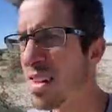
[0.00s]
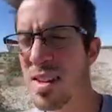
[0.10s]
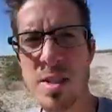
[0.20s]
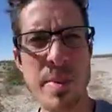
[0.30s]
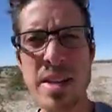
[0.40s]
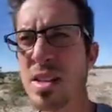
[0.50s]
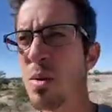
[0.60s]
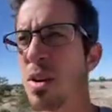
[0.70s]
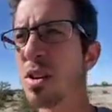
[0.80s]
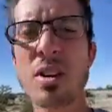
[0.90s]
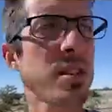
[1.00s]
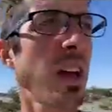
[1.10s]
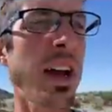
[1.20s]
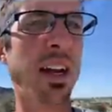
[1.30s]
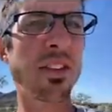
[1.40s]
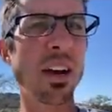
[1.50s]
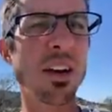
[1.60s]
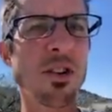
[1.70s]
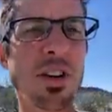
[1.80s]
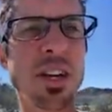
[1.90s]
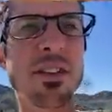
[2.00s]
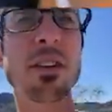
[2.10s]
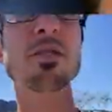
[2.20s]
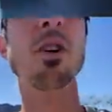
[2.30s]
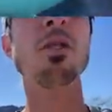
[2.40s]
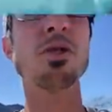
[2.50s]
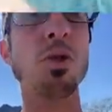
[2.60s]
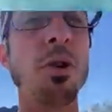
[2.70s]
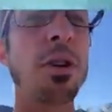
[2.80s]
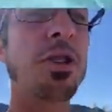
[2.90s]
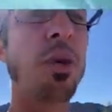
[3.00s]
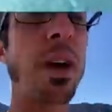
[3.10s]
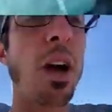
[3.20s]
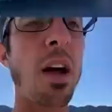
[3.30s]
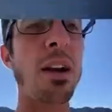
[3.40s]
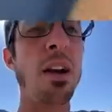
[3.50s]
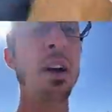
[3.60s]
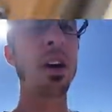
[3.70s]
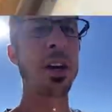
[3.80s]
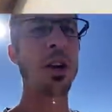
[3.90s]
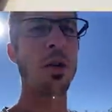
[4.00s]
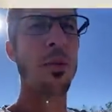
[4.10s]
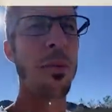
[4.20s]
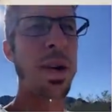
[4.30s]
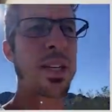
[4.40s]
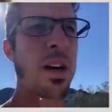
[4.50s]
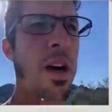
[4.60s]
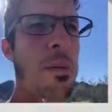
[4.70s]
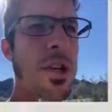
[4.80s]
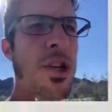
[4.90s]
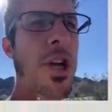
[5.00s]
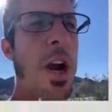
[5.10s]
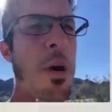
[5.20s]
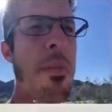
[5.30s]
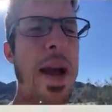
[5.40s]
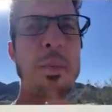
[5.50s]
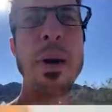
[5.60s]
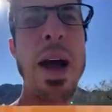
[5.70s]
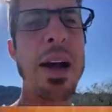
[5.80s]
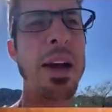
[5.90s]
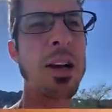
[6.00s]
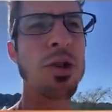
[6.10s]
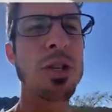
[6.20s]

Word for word: it's basically what it looks like. And then underneath here is all storage. So I got, you know, Rubbermaid tubs, a chair, backpack, extra